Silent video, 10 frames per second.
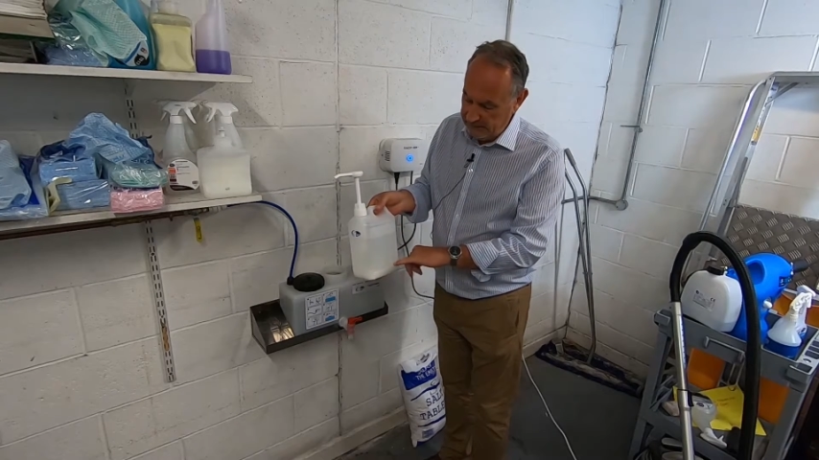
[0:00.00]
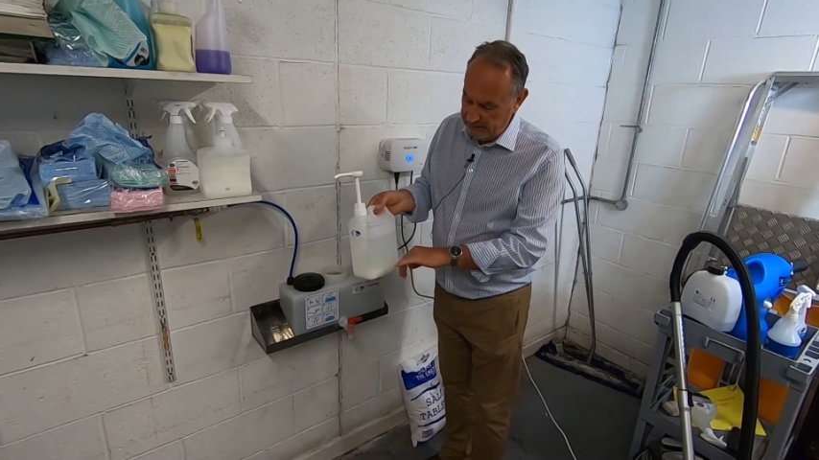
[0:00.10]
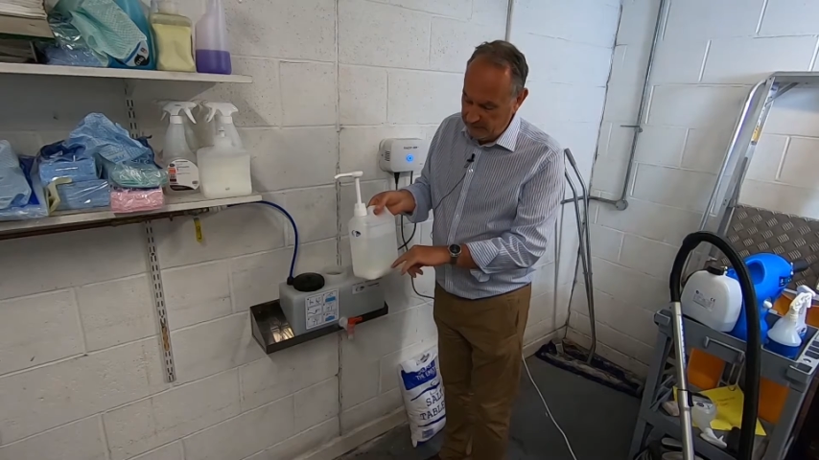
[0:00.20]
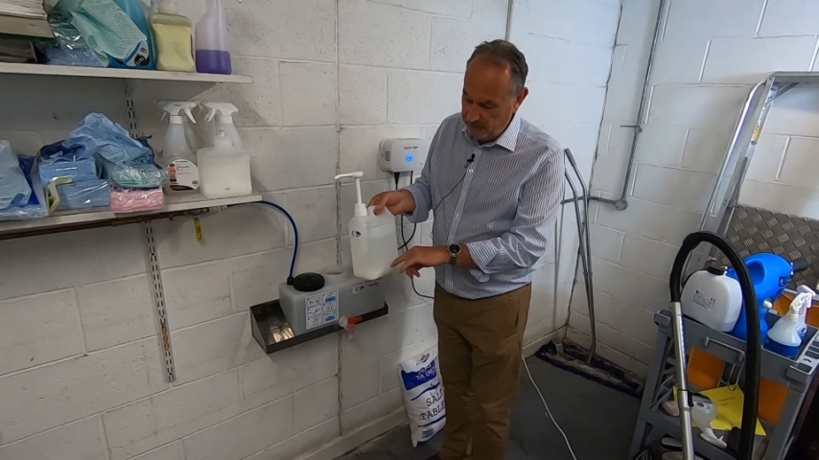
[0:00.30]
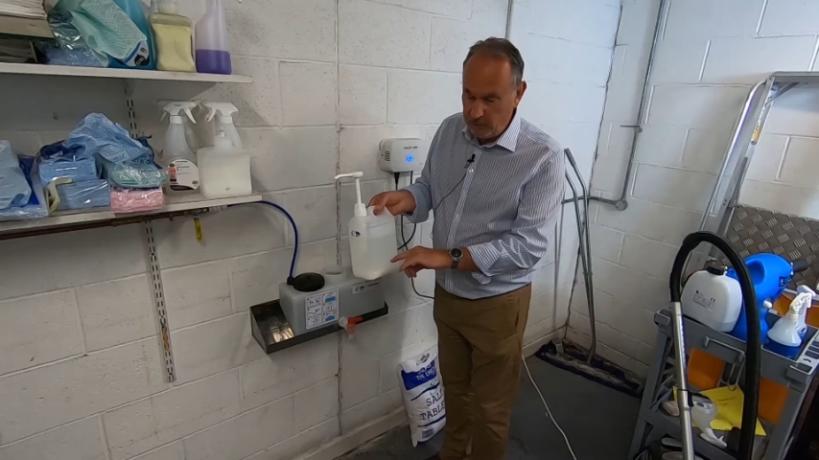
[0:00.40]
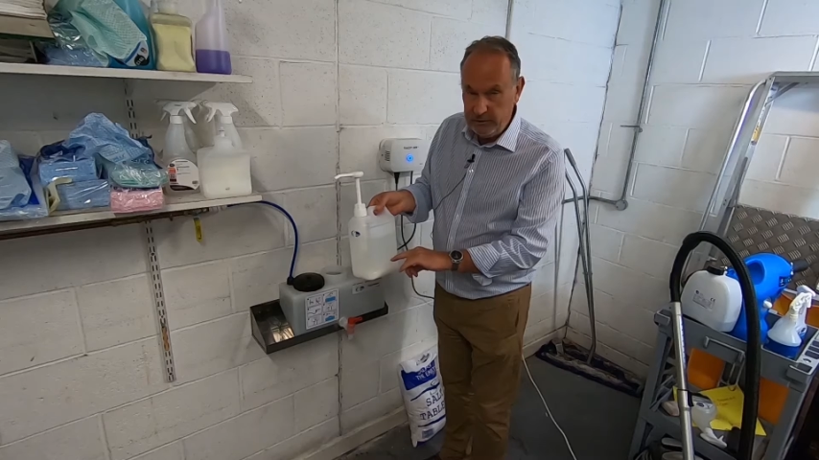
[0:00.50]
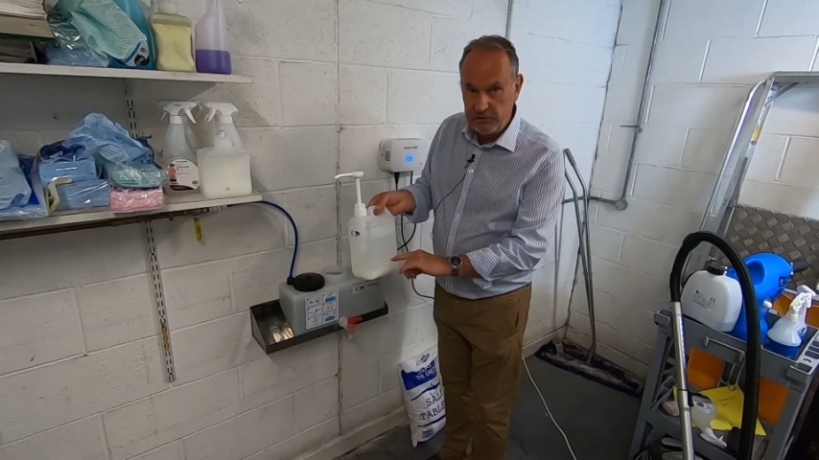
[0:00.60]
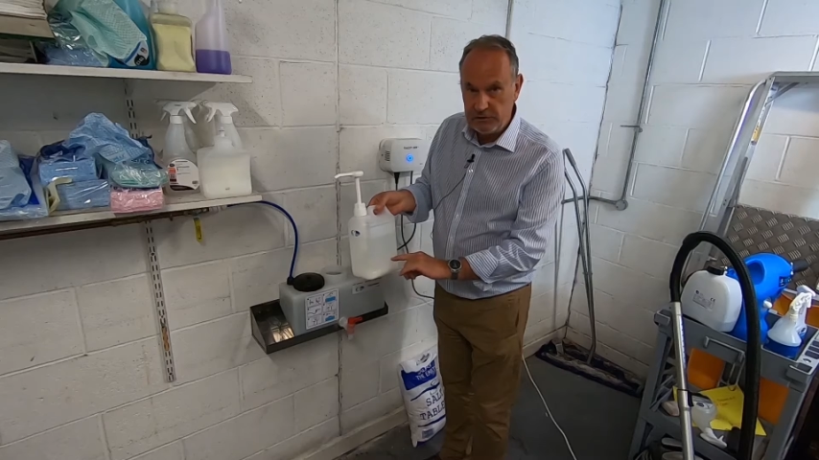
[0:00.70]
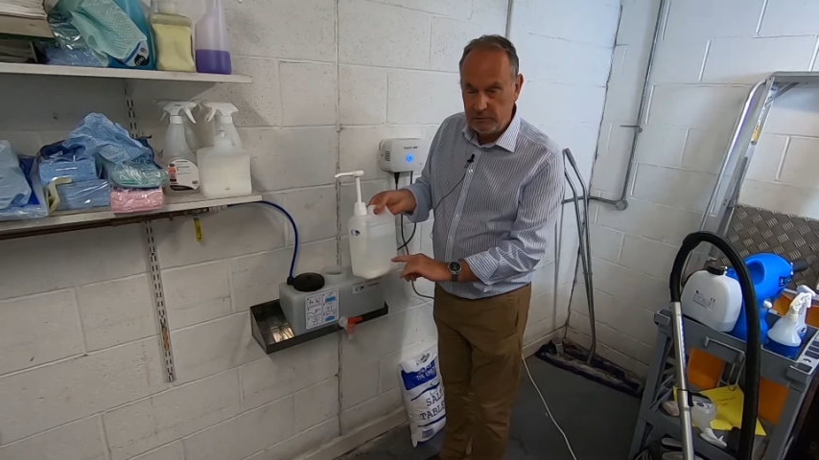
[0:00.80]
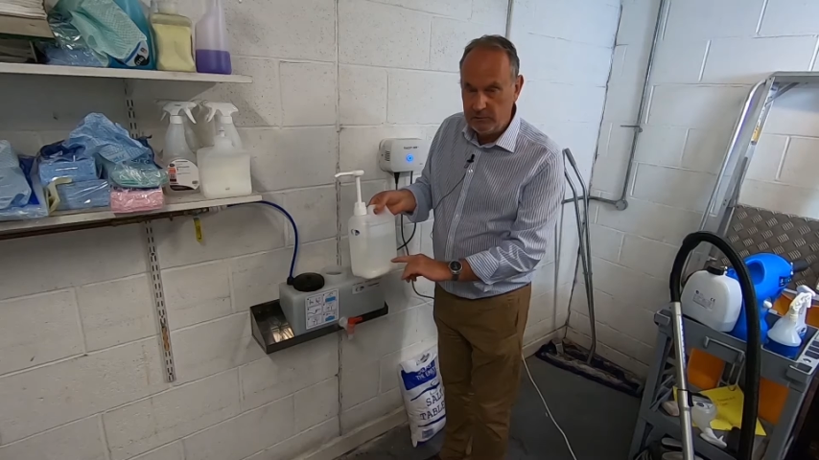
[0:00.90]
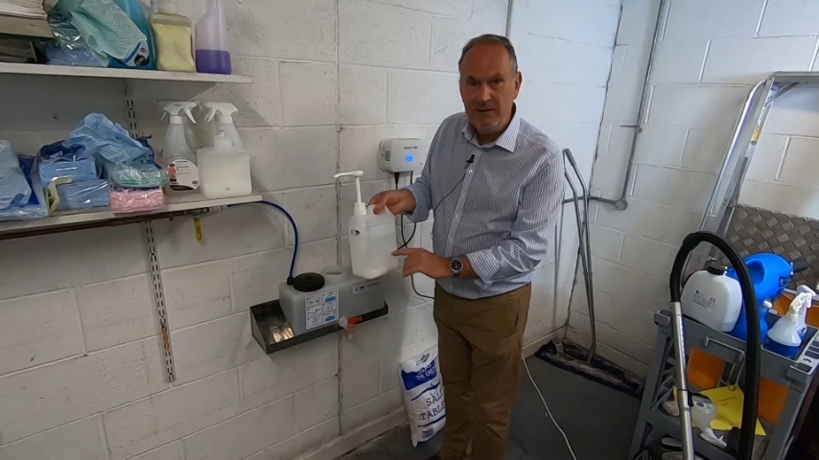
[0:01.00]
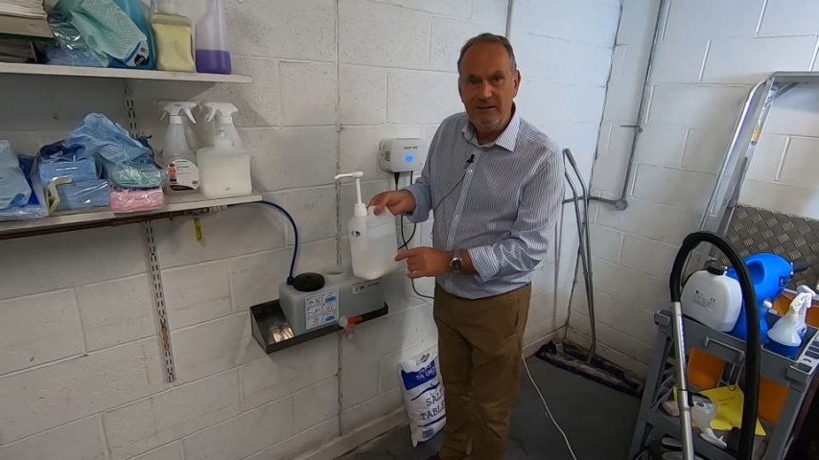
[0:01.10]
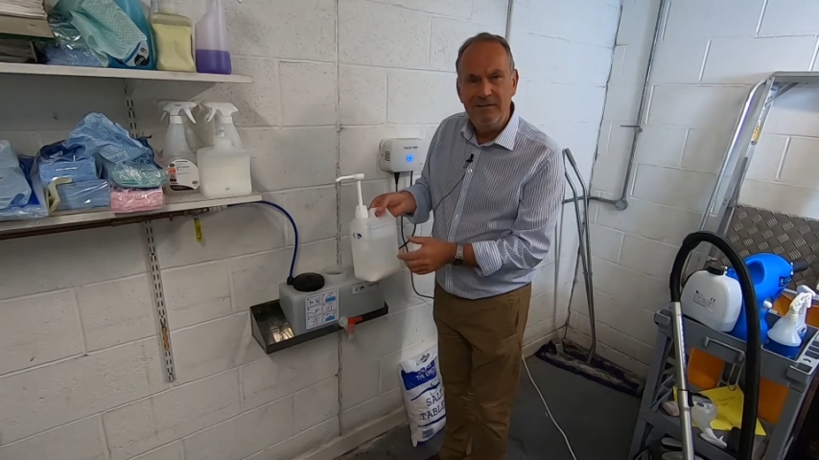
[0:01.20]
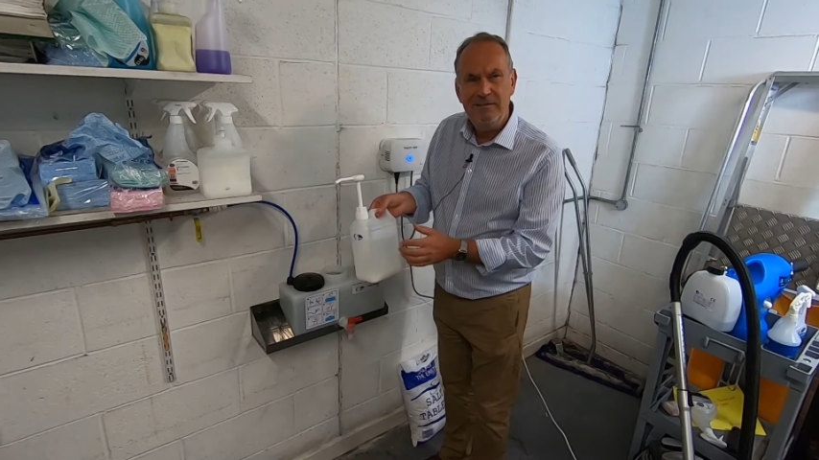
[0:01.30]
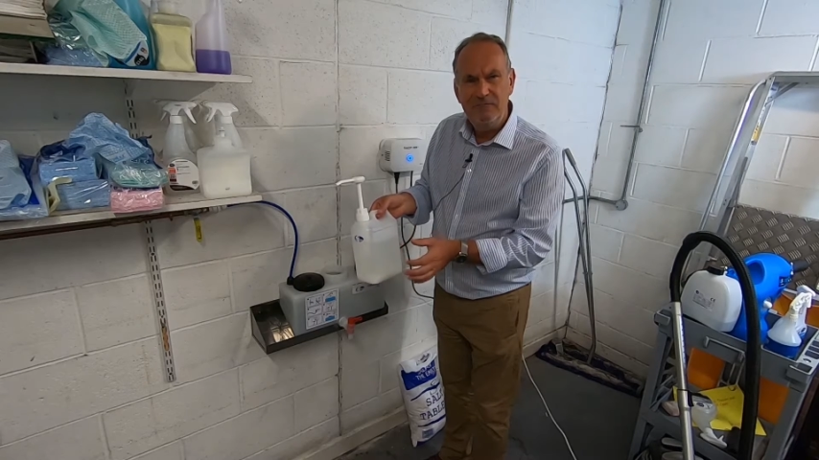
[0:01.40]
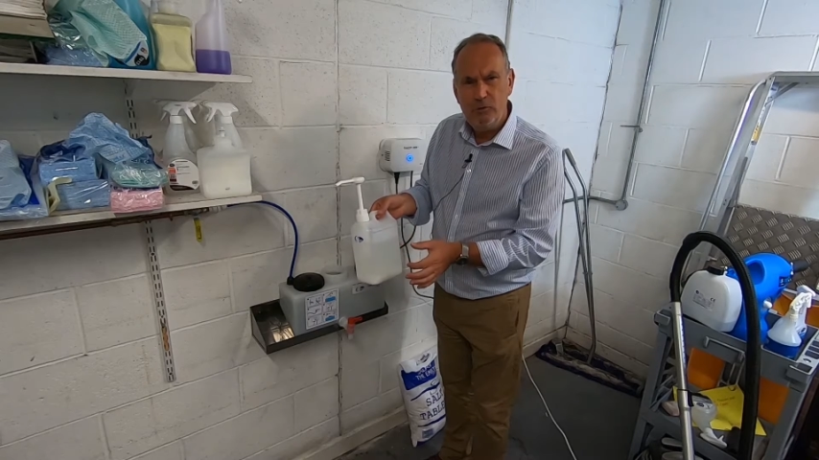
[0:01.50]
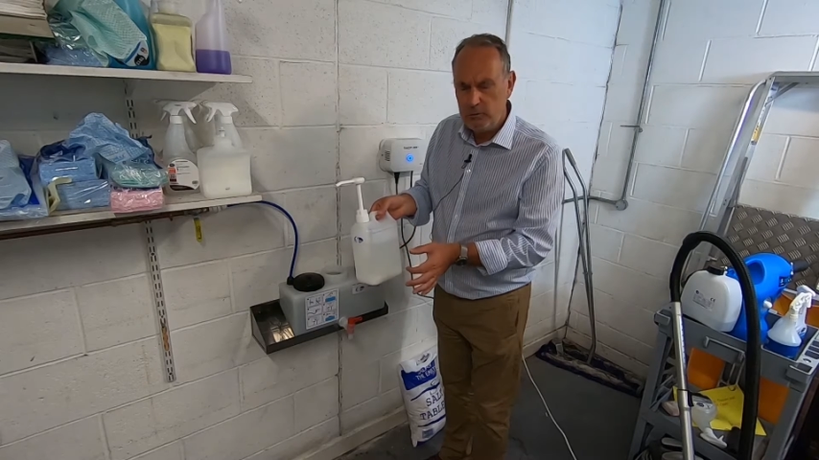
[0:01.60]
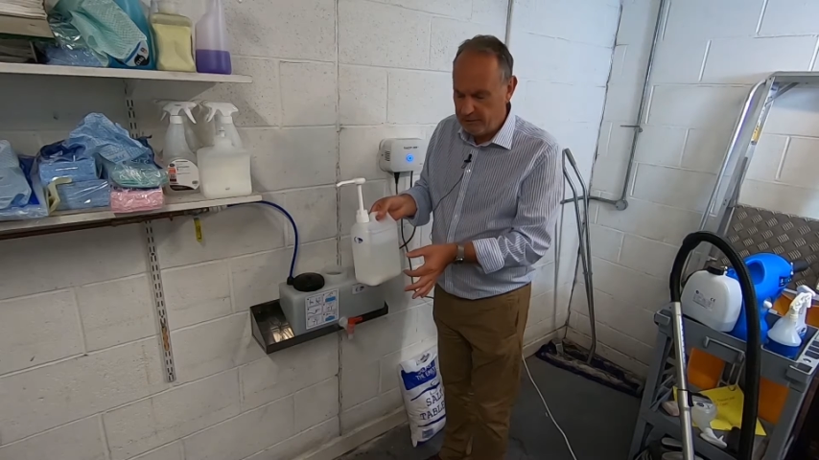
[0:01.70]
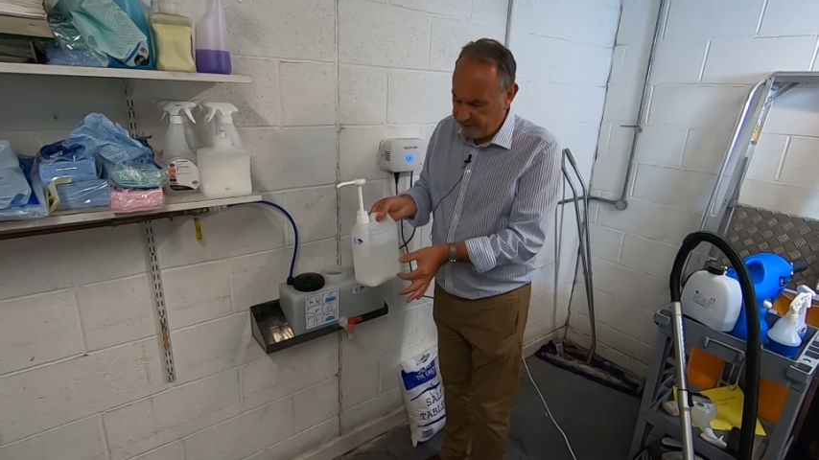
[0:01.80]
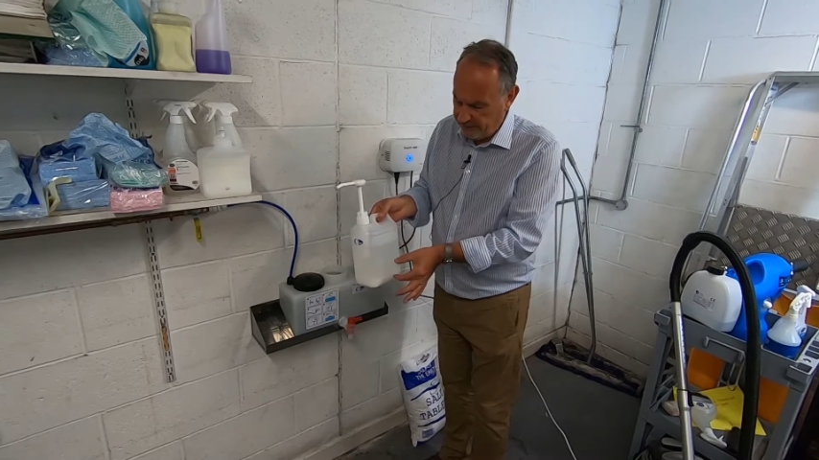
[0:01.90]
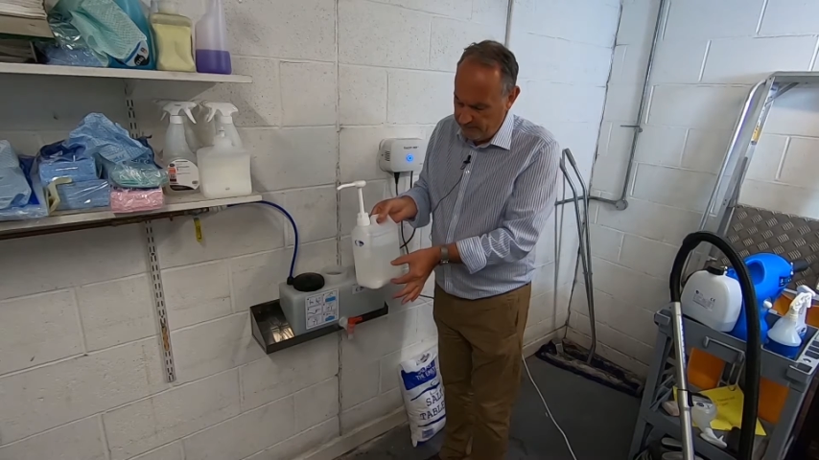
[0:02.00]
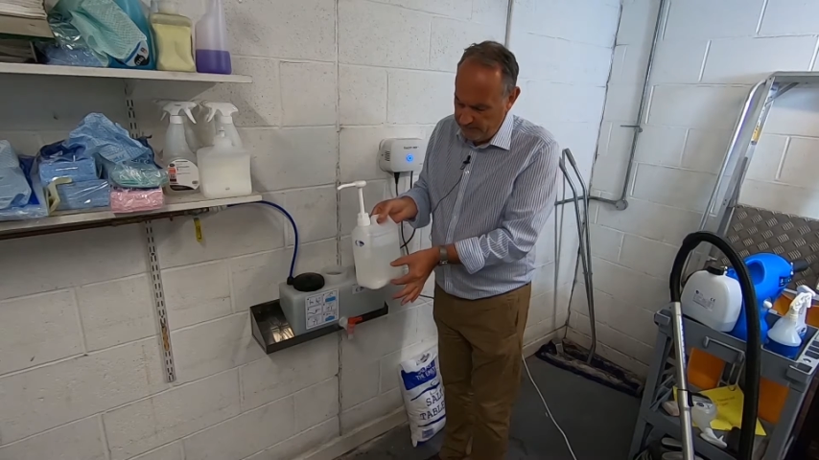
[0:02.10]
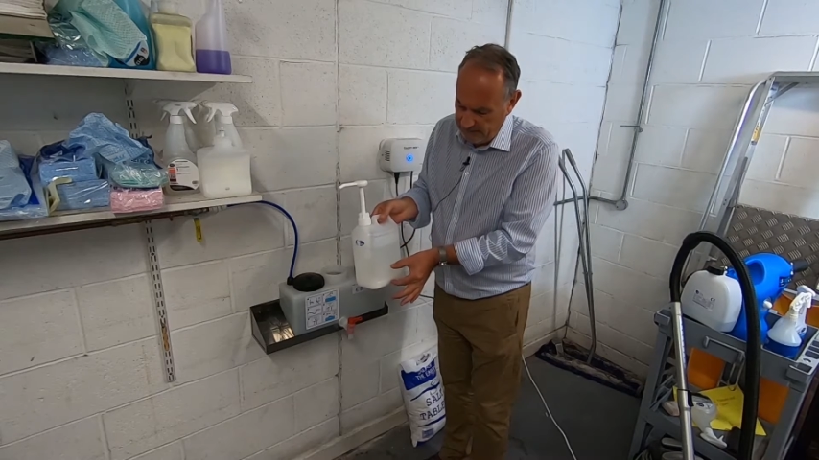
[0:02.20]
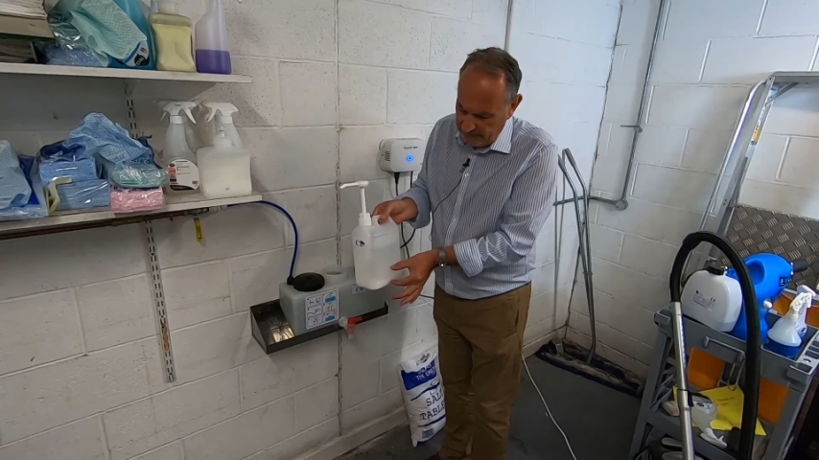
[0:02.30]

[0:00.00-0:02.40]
Now on the salt, rule of thumb,